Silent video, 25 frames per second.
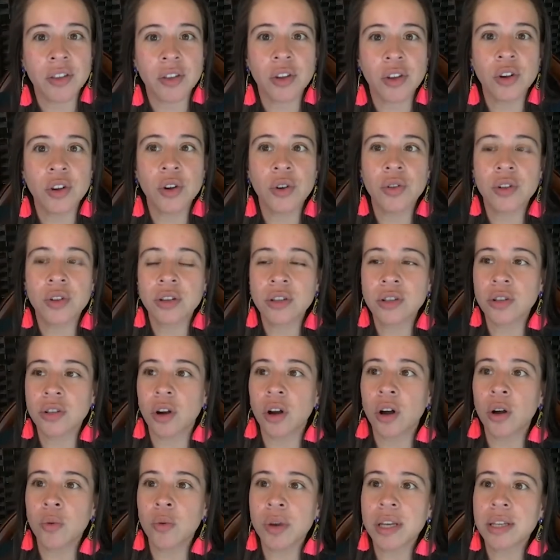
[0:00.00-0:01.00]
There's
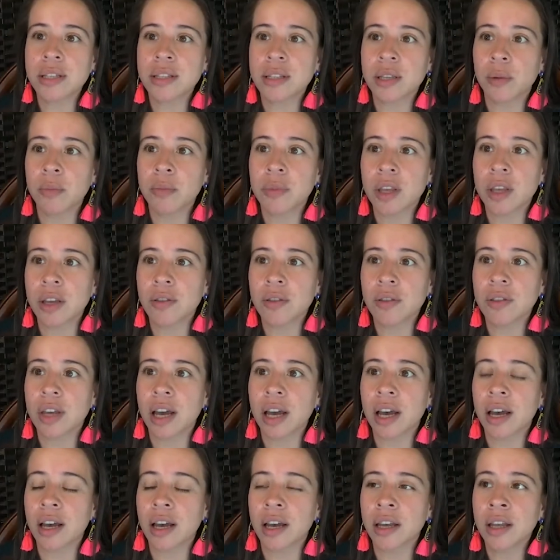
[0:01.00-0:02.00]
always something
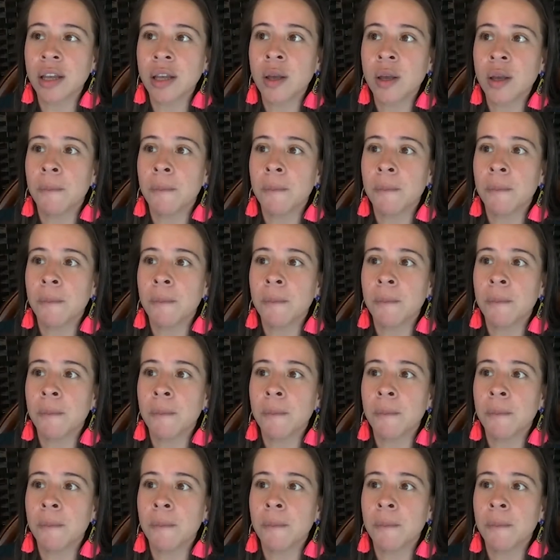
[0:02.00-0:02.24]
that